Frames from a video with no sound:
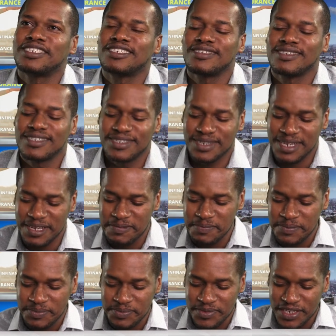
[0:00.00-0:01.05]
insurance, okay?
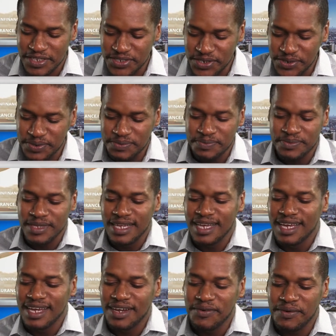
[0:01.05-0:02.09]
So
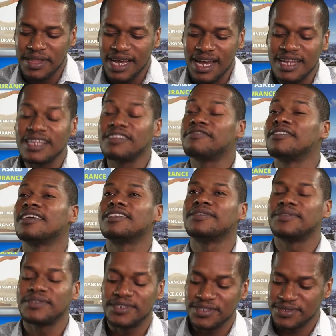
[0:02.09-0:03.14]
without any
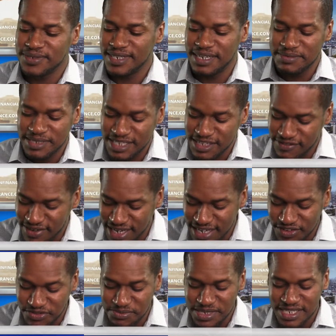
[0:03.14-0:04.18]
further ado, let me see if I
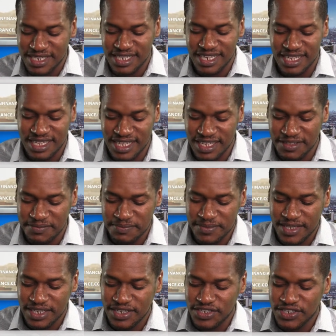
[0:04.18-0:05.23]
don't miss anything.
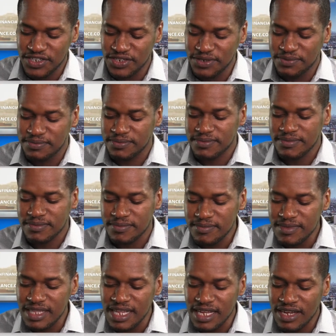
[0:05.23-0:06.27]
So,
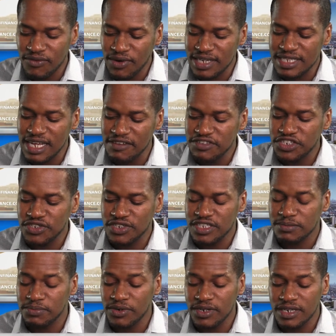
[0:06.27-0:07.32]
was life insurance
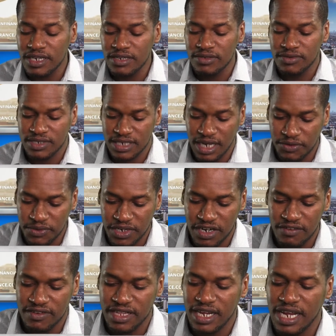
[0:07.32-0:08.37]
important? We
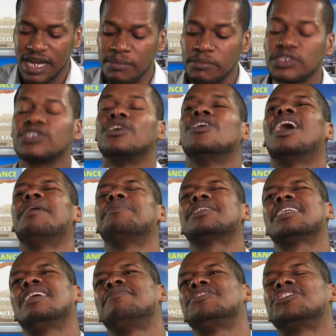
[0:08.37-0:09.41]
covered that. How
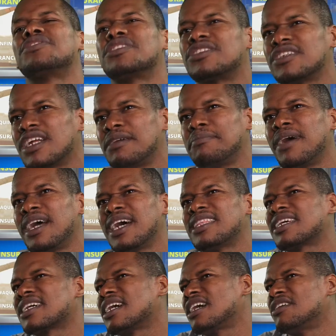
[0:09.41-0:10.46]
much life insurance should I buy? I
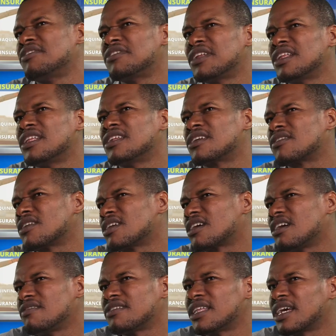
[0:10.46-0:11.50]
think I literally
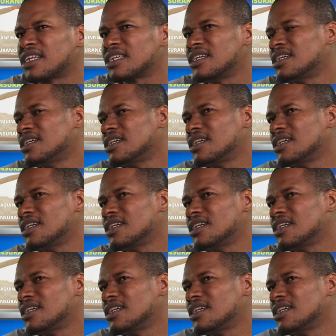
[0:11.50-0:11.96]
covered that